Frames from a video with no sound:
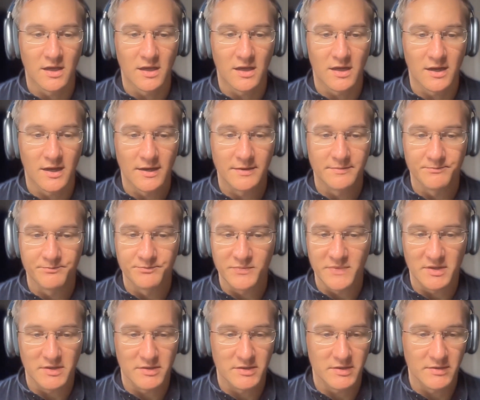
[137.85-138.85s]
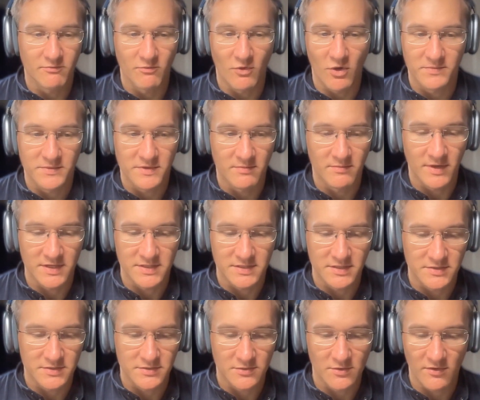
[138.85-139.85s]

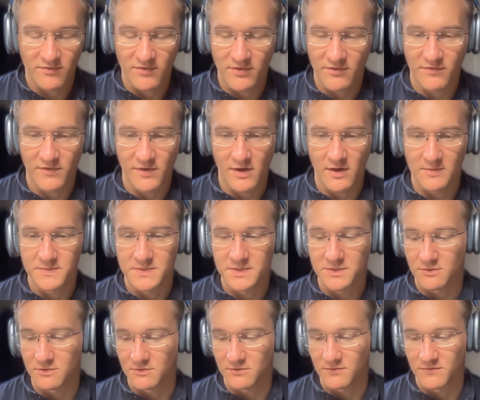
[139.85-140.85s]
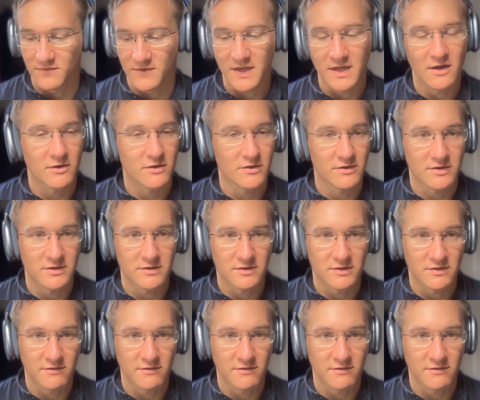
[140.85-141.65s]
optimizing server farms or figure out